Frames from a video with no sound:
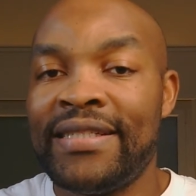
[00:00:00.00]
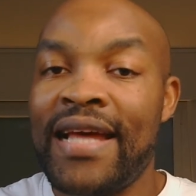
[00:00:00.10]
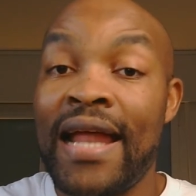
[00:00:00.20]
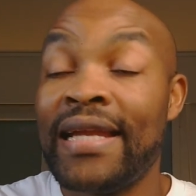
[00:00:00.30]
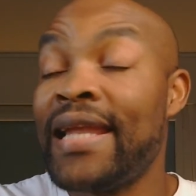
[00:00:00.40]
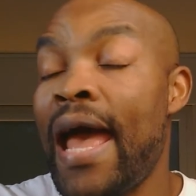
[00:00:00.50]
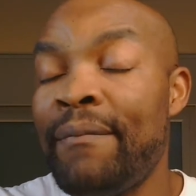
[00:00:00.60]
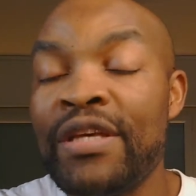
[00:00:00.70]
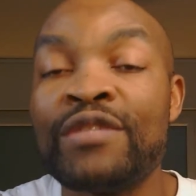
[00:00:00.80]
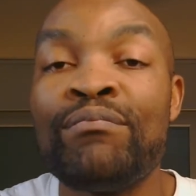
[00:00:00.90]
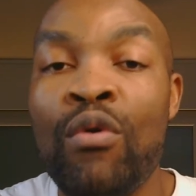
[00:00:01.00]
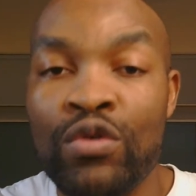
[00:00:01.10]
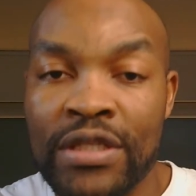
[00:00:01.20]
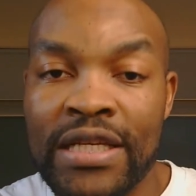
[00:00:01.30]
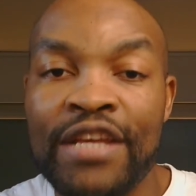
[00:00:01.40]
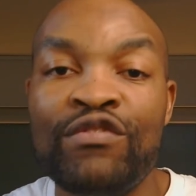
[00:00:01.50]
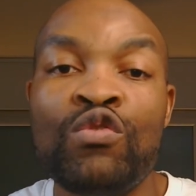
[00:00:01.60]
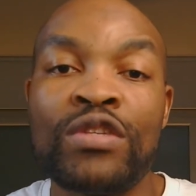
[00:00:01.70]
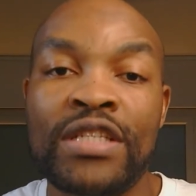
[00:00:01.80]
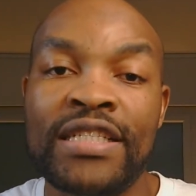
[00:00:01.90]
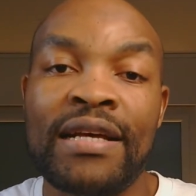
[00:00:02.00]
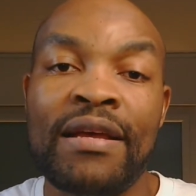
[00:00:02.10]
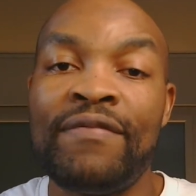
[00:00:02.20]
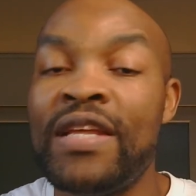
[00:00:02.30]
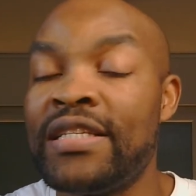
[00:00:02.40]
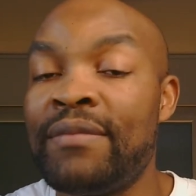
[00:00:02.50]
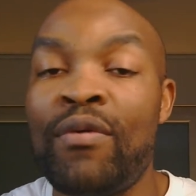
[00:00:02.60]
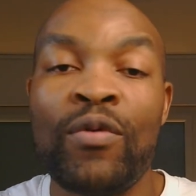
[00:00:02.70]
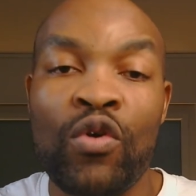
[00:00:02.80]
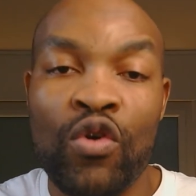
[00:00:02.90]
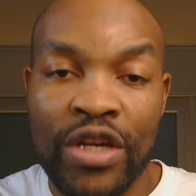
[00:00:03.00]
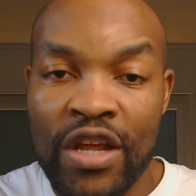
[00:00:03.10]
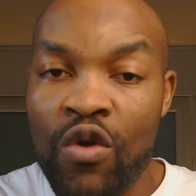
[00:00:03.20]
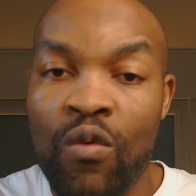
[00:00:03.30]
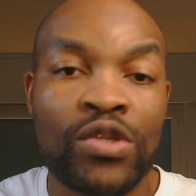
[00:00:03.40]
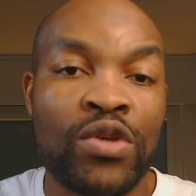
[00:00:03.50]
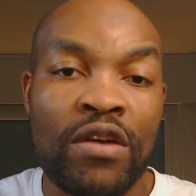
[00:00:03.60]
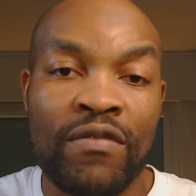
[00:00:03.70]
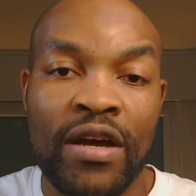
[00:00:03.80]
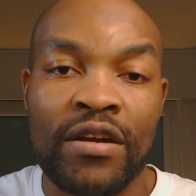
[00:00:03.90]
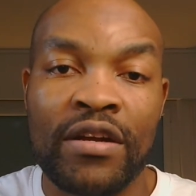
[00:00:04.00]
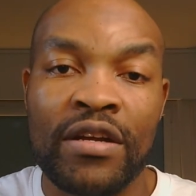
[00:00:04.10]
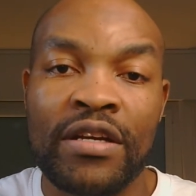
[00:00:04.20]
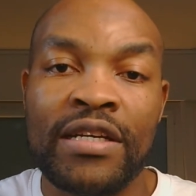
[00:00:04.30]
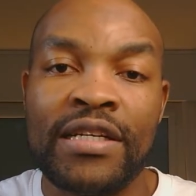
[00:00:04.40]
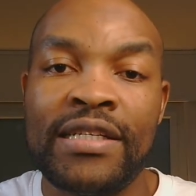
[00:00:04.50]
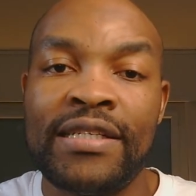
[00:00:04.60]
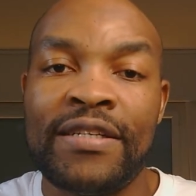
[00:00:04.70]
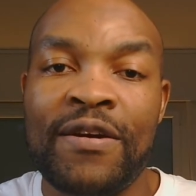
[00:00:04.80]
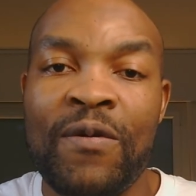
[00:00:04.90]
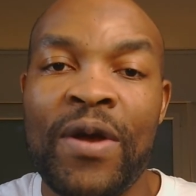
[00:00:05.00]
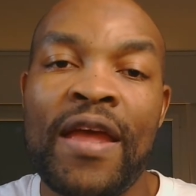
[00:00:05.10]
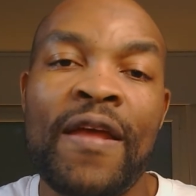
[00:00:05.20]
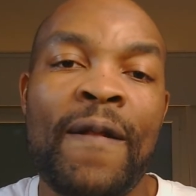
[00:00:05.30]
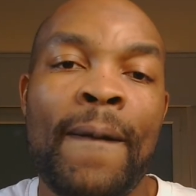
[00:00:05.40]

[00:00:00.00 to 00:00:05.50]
And the time is post if those things are, if there's a public holiday or whatsoever. Okay.